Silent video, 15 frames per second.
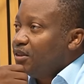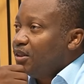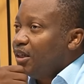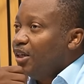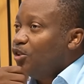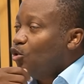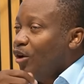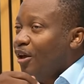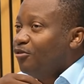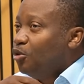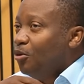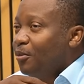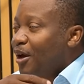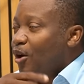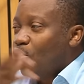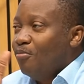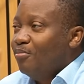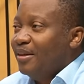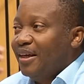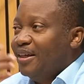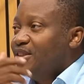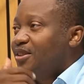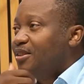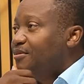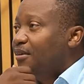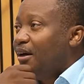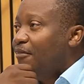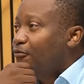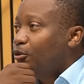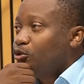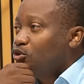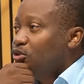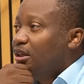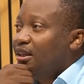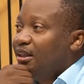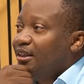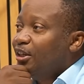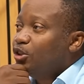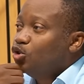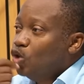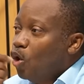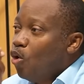It will have to be a combination, unfortunately. Yeah. There's no